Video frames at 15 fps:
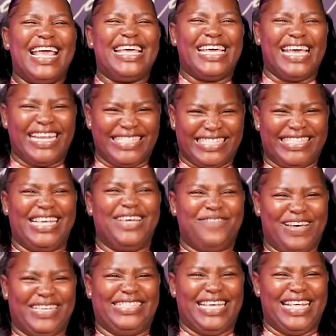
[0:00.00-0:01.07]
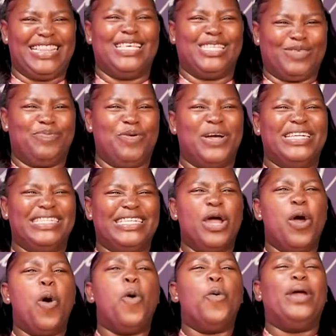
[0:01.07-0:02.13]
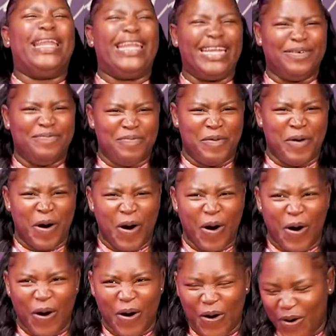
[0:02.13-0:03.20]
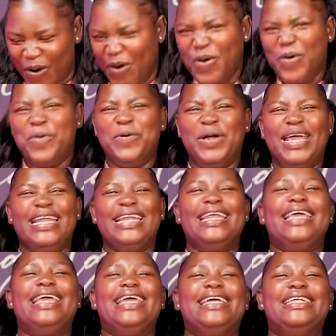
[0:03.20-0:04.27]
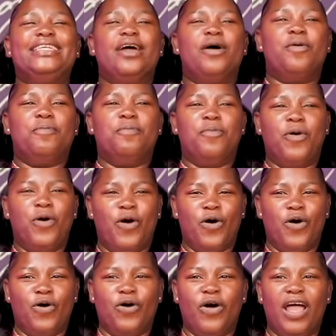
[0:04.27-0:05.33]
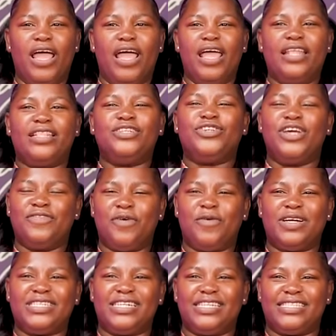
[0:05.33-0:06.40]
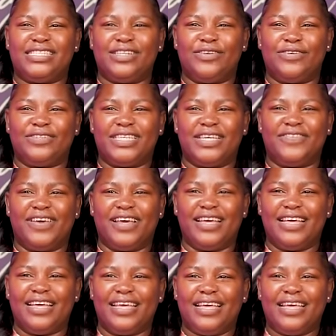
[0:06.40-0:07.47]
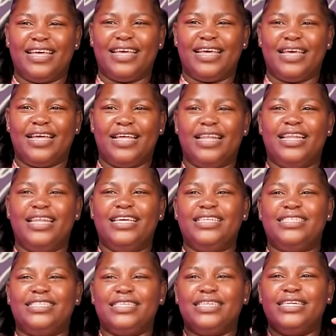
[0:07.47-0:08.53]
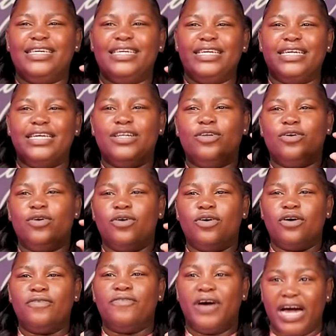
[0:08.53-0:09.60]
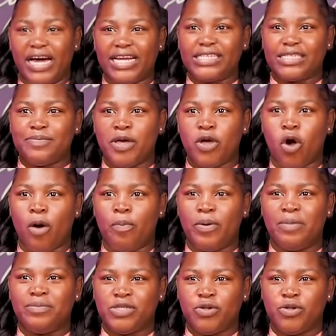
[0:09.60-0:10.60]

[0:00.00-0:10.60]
can save us at this point. We need more. We need more. Did you ever watch Lisilo, Xavier? Lisilo. Varus makeup.